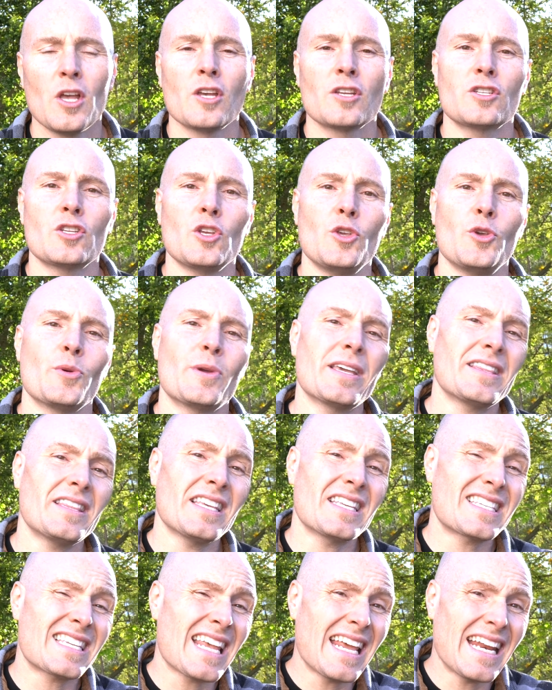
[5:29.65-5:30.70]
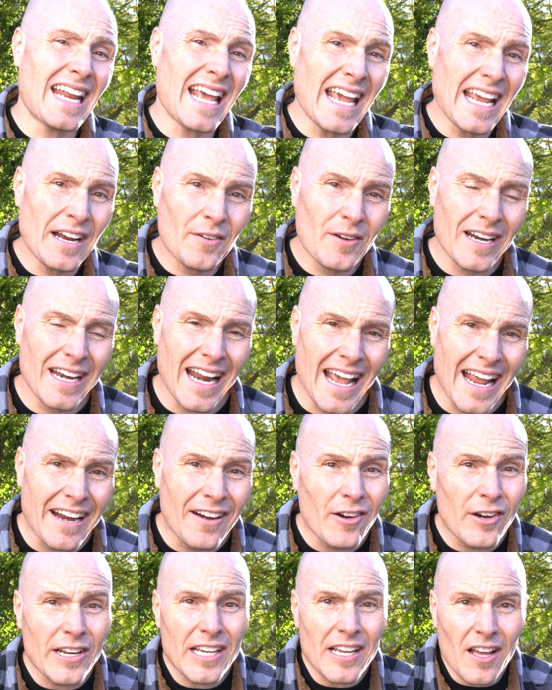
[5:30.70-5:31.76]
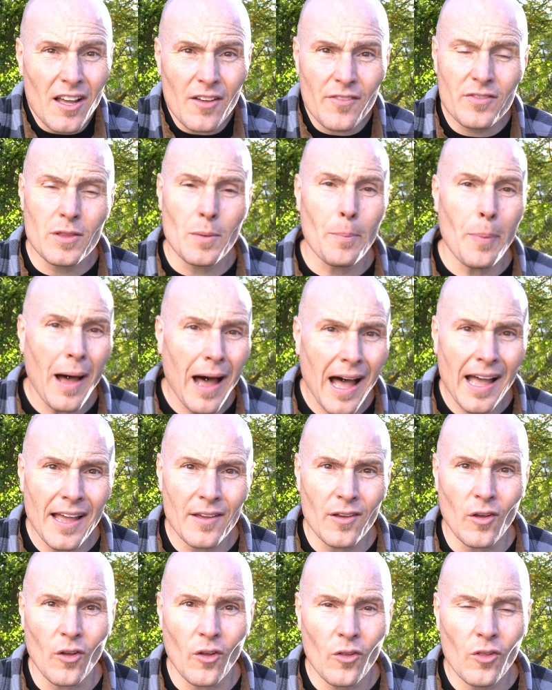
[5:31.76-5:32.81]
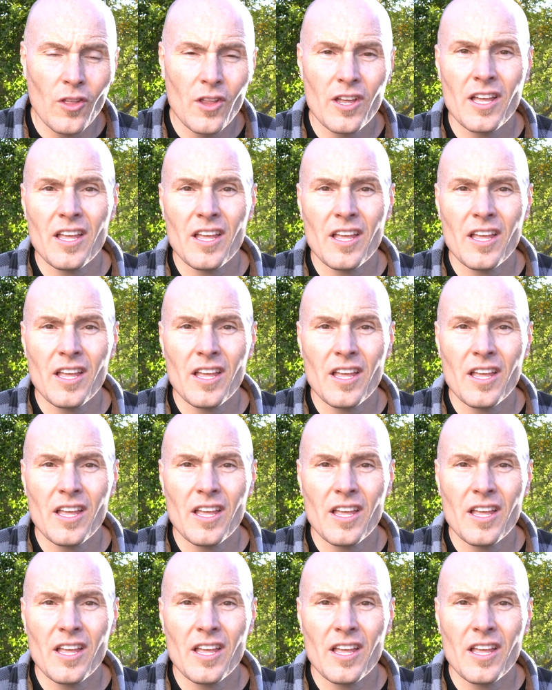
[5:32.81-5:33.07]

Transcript: So you get this inherent area of the pile